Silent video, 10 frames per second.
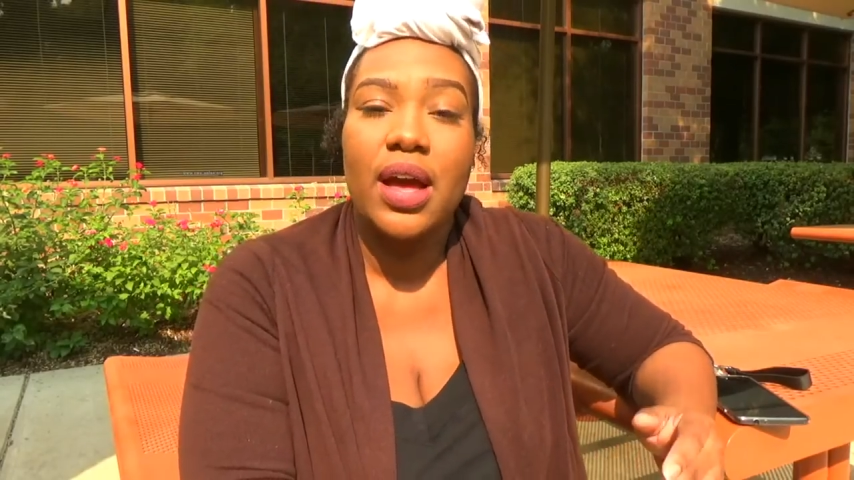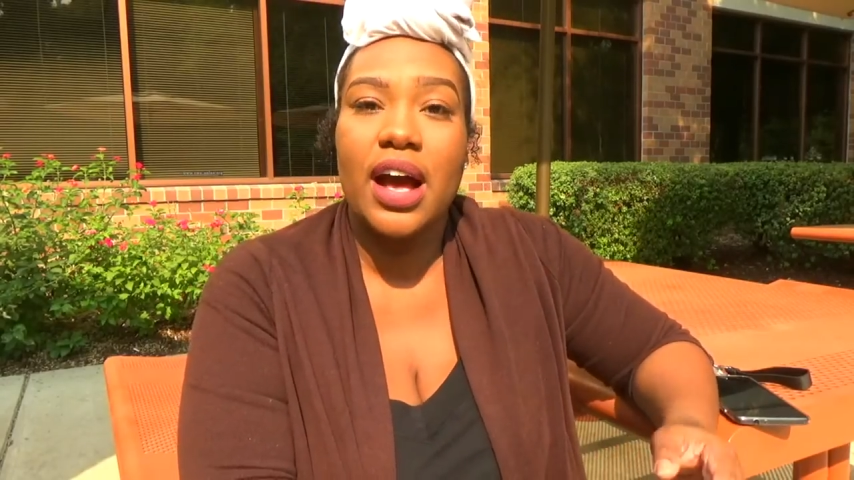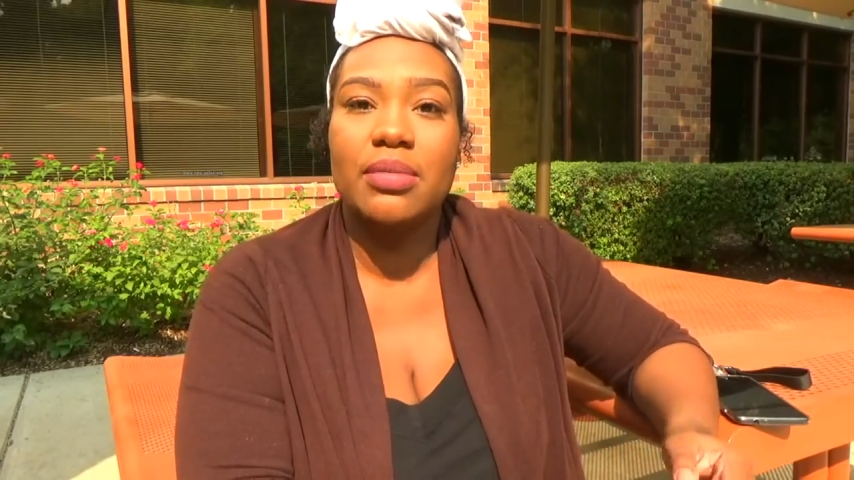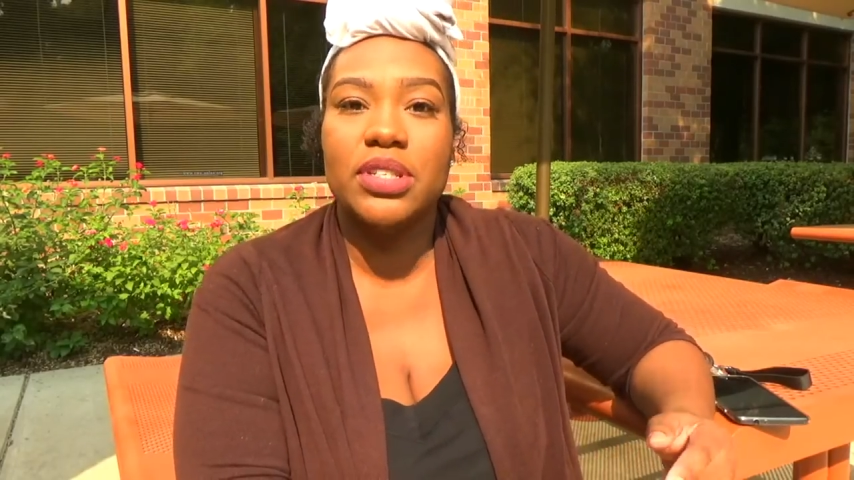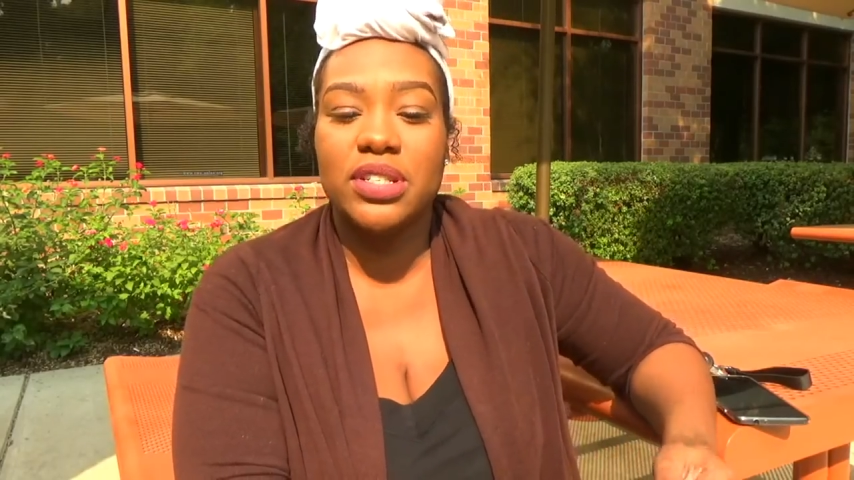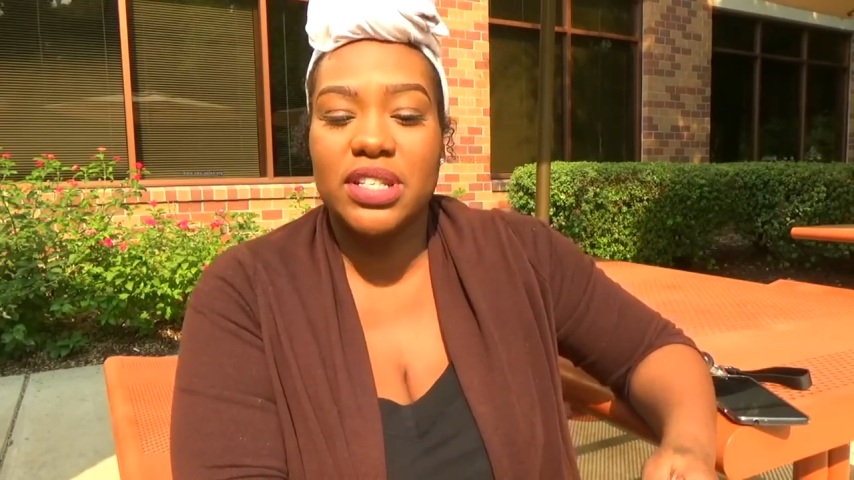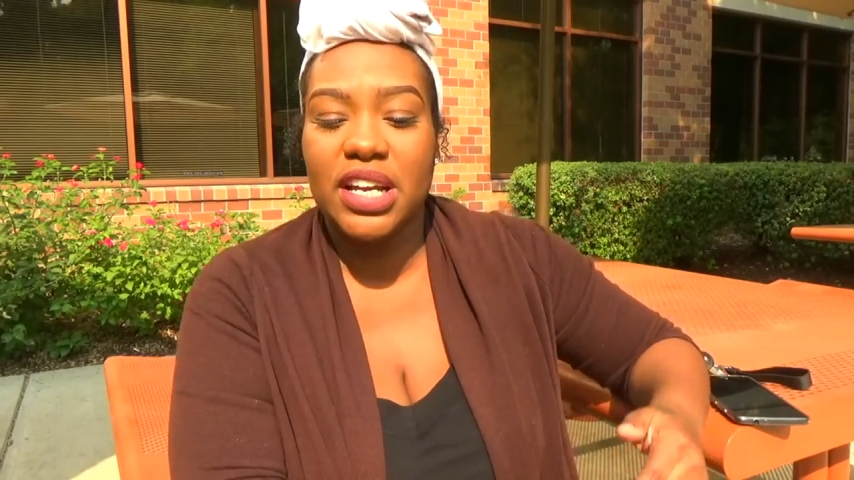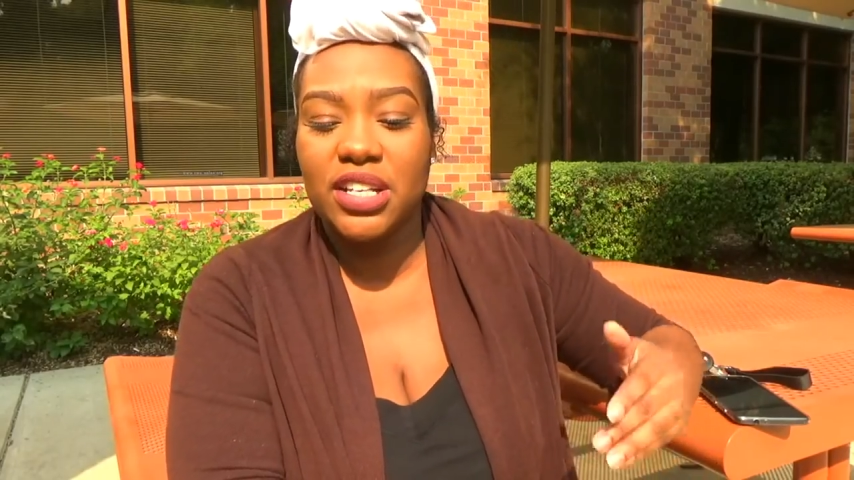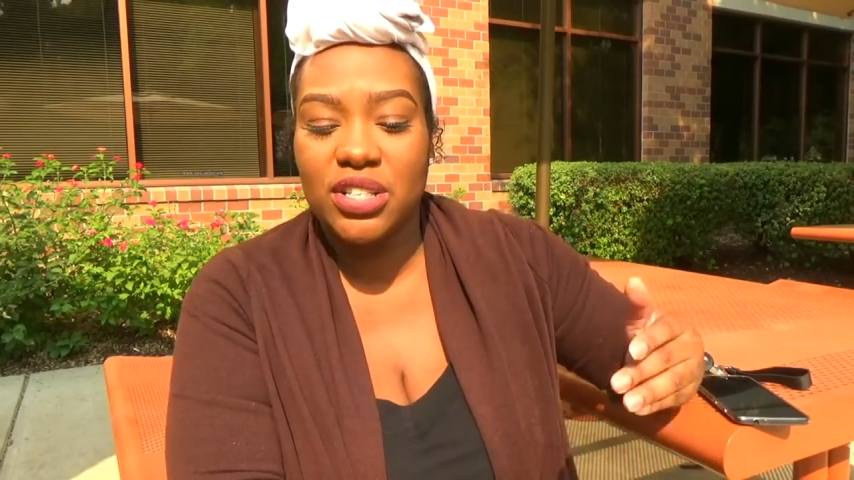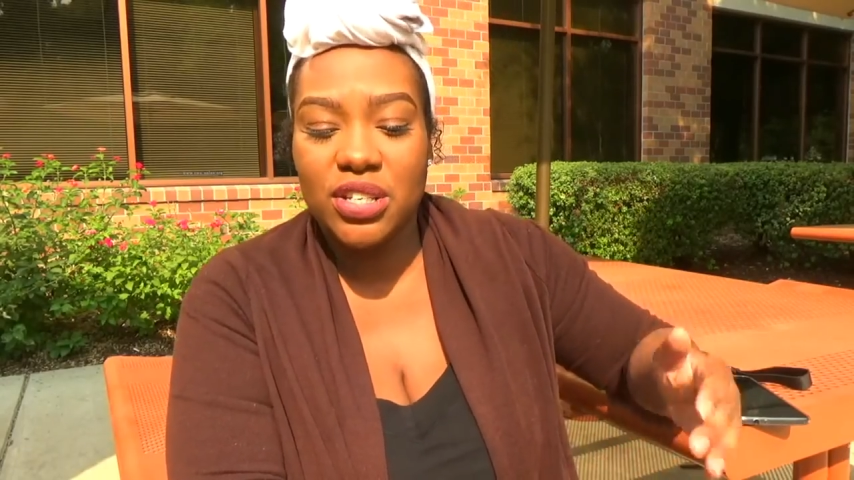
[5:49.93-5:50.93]
I'm just
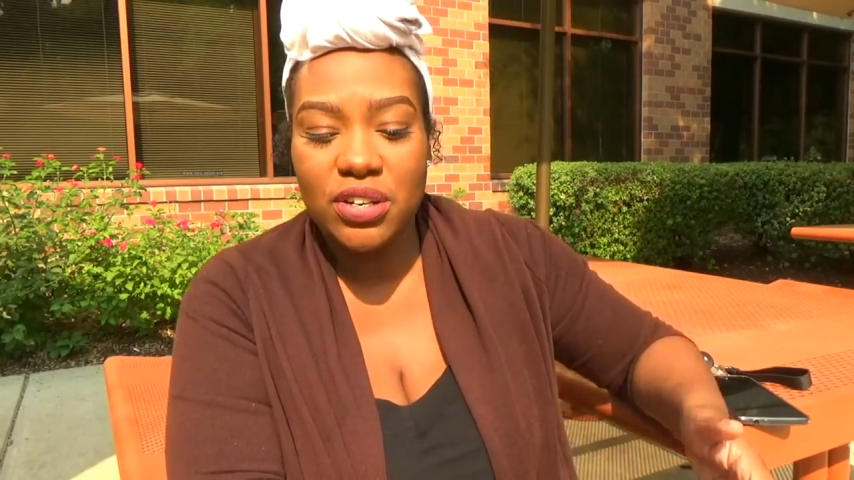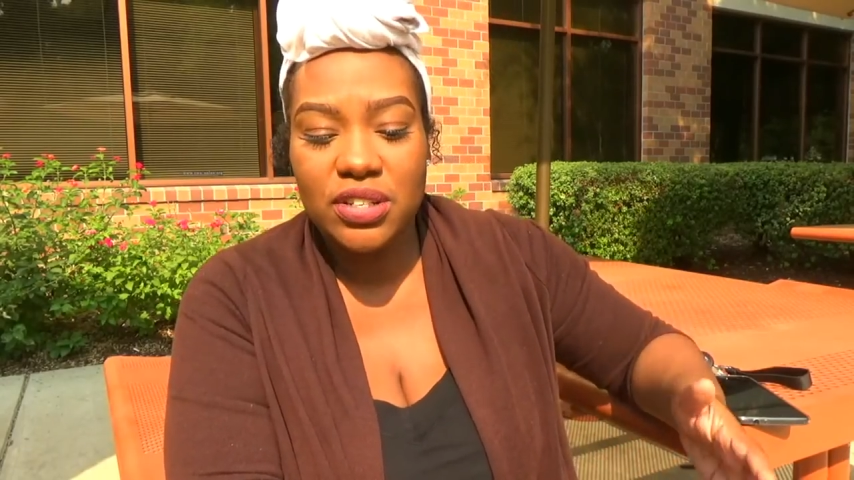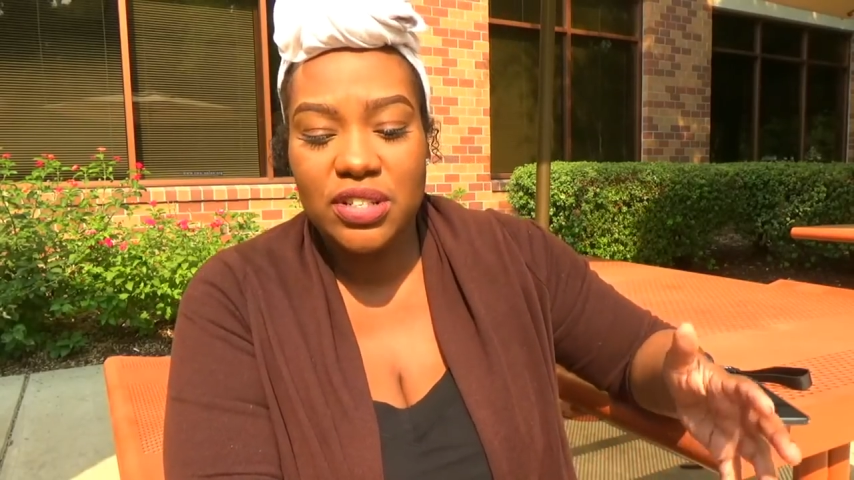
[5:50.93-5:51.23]
saying certain